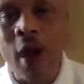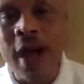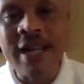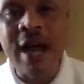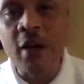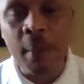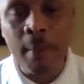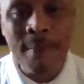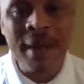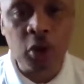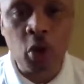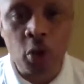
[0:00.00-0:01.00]
Right now, the
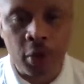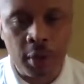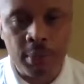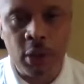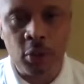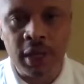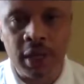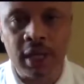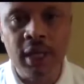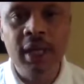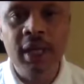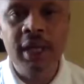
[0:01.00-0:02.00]
medical
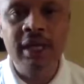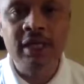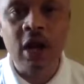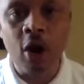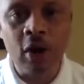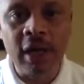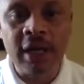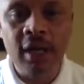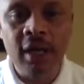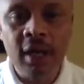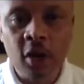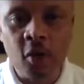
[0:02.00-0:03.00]
community is
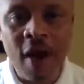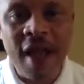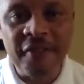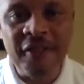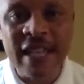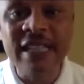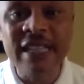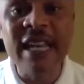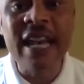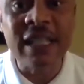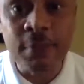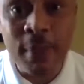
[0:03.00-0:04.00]
calling graphene the
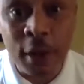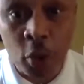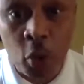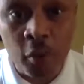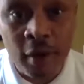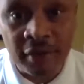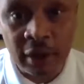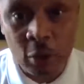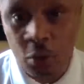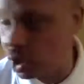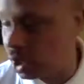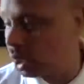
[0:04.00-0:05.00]
next medical
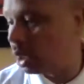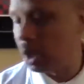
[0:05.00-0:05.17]
revolution.